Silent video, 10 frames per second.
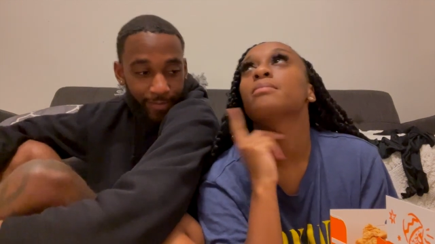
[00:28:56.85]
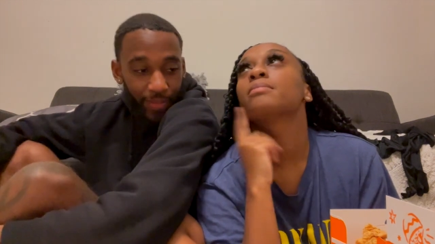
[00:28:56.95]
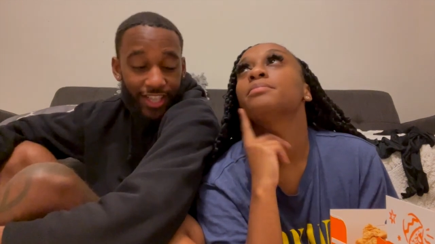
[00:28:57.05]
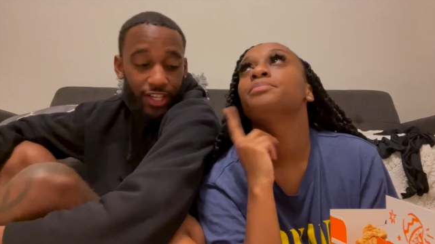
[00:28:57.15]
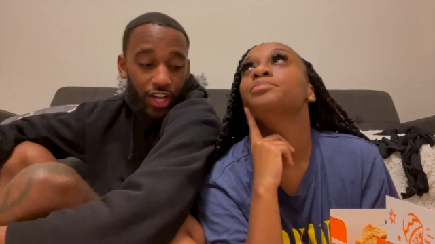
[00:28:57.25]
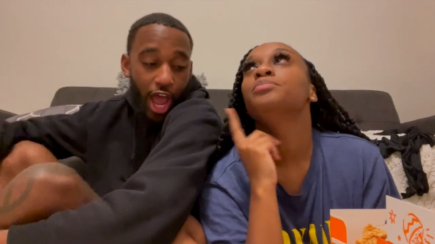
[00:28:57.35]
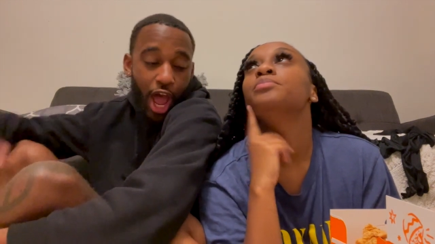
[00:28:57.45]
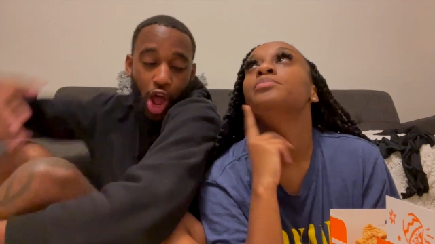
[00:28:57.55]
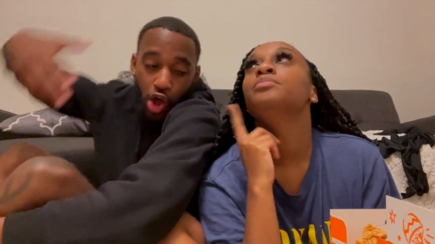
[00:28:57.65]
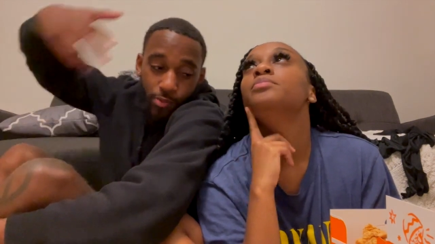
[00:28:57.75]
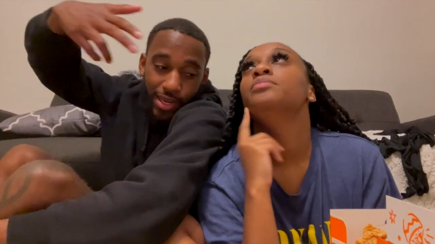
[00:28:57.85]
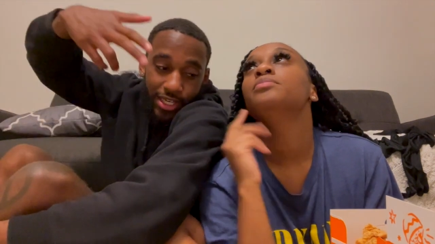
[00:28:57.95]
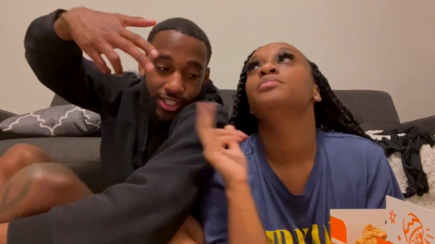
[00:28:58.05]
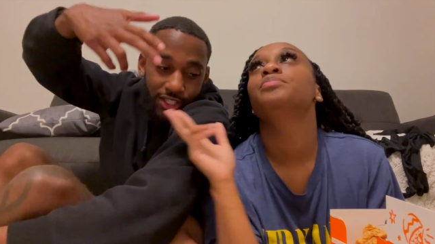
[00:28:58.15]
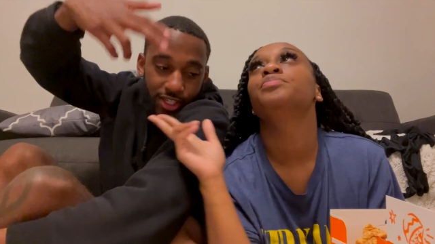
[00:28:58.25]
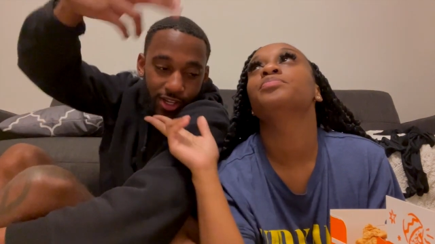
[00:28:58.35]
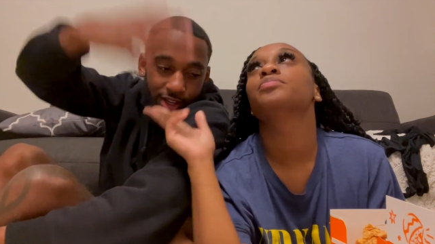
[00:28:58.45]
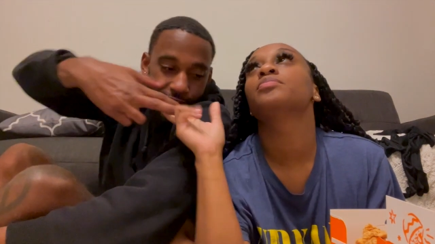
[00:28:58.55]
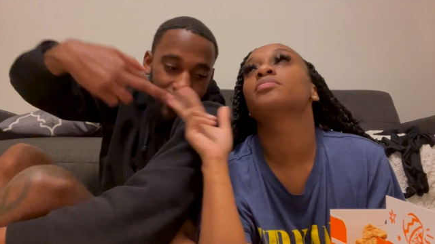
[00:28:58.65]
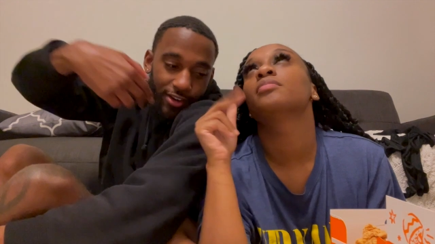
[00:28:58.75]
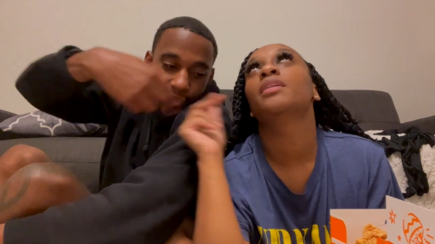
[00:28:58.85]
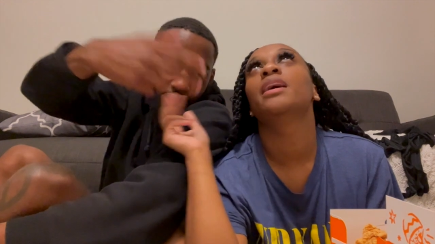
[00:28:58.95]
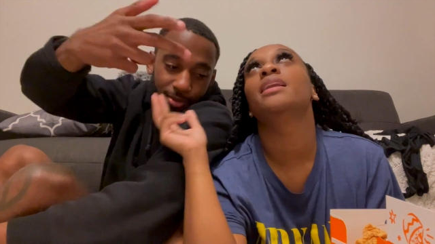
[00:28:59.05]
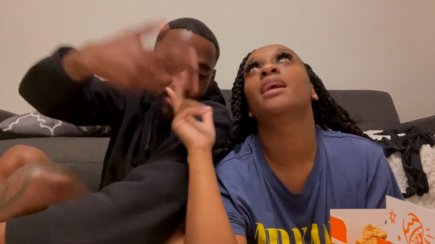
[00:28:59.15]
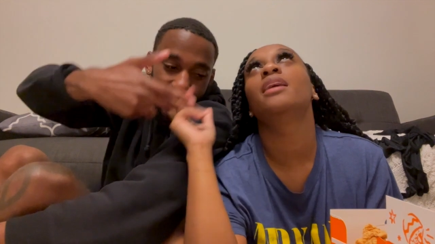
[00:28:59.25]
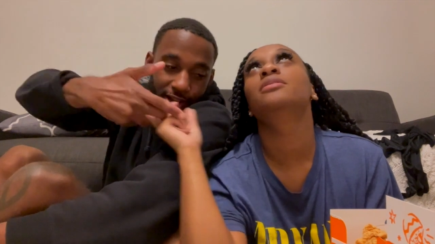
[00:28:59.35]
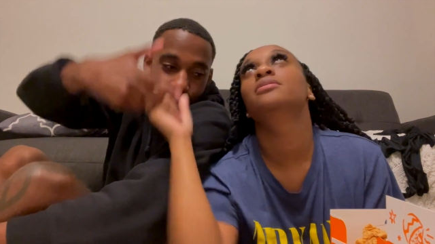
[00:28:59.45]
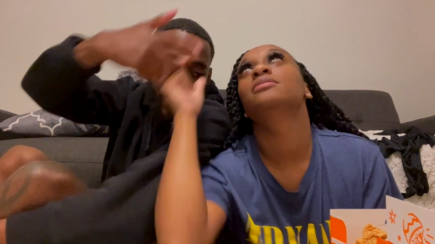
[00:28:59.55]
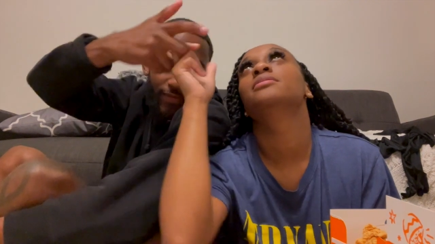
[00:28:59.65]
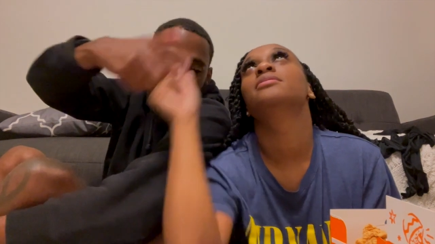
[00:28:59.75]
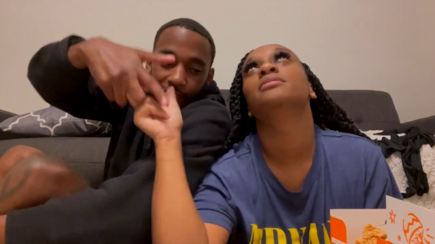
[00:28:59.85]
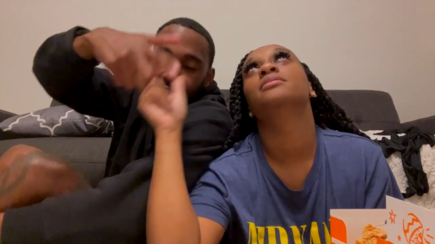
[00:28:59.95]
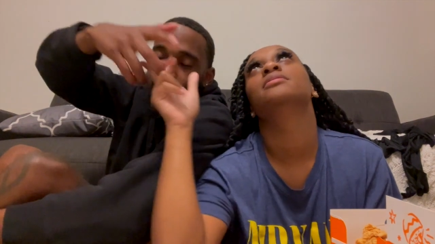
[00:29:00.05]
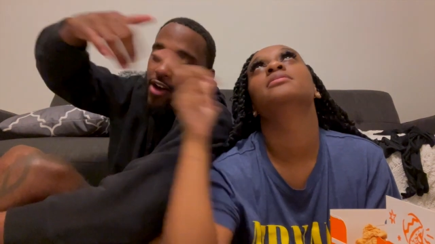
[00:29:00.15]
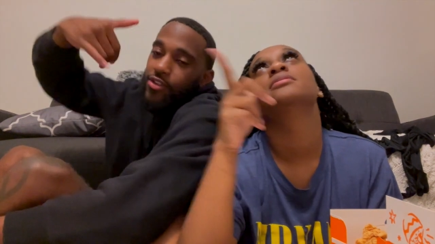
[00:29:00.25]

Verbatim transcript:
Speaker 1: That's on the homies. You know what Hello? I'm saying? Hello,